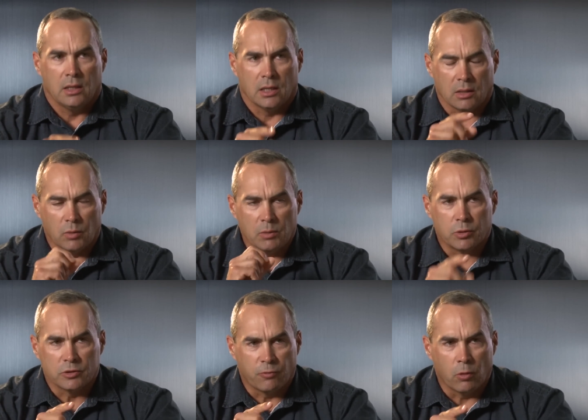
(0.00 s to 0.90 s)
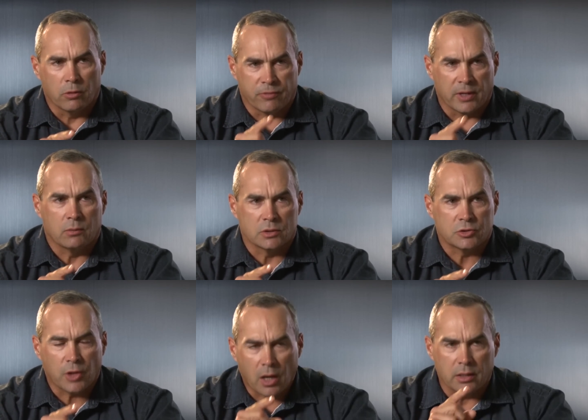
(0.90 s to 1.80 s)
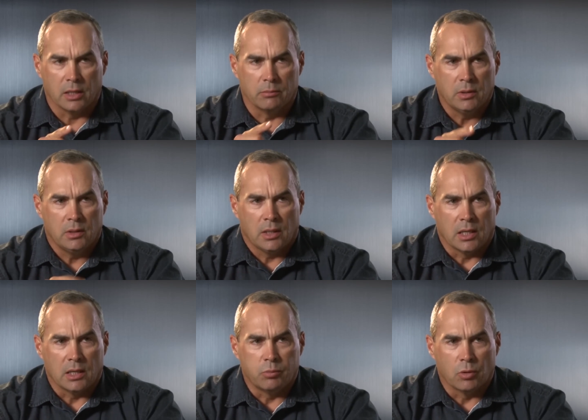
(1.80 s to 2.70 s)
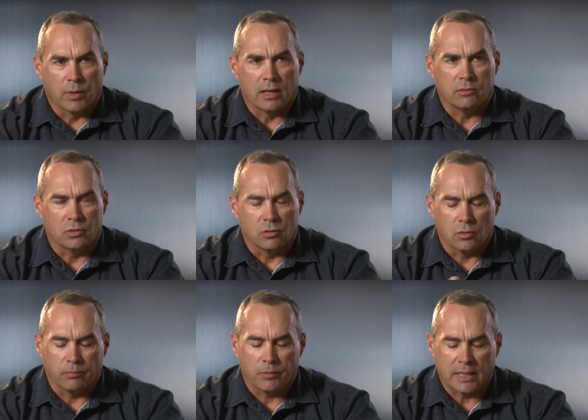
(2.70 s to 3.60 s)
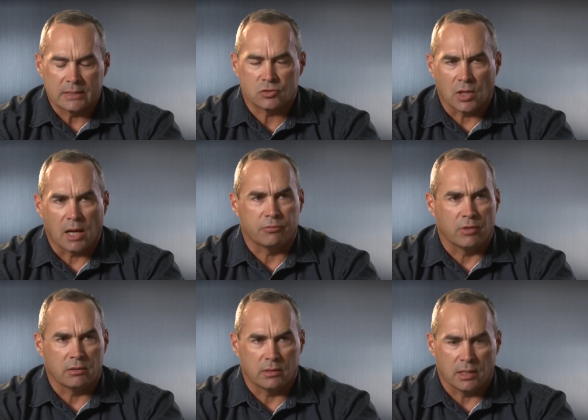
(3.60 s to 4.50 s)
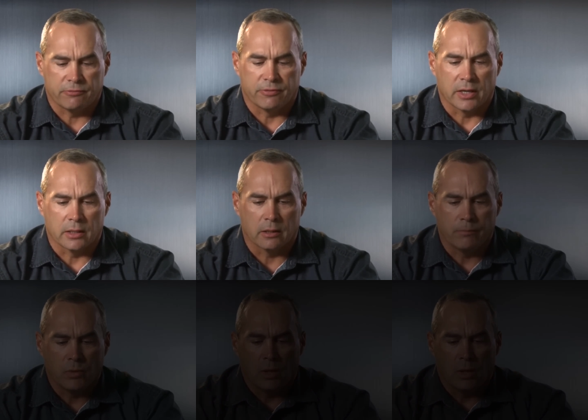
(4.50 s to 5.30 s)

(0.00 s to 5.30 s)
and then we push forward, find out what shot him, and then put rounds into him. And that stops that fire.